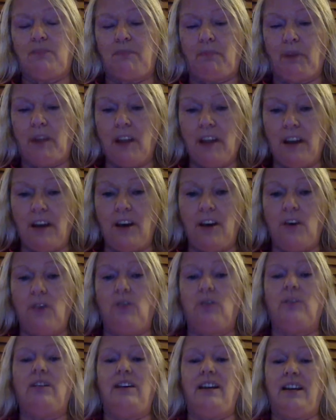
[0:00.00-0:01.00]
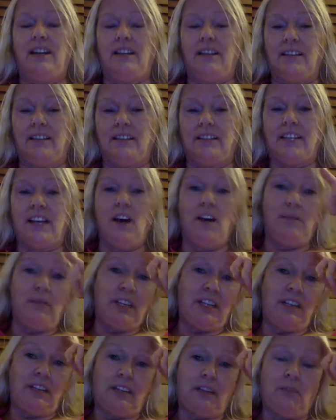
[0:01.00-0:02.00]
below and tell
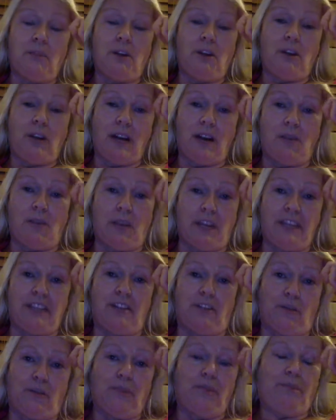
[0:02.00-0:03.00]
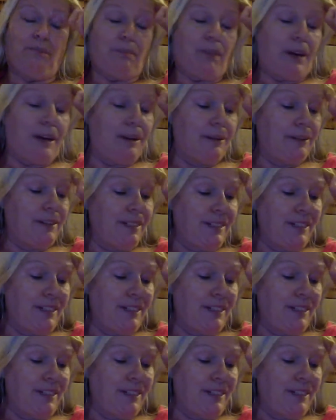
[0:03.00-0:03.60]
me to blow it out my ear. But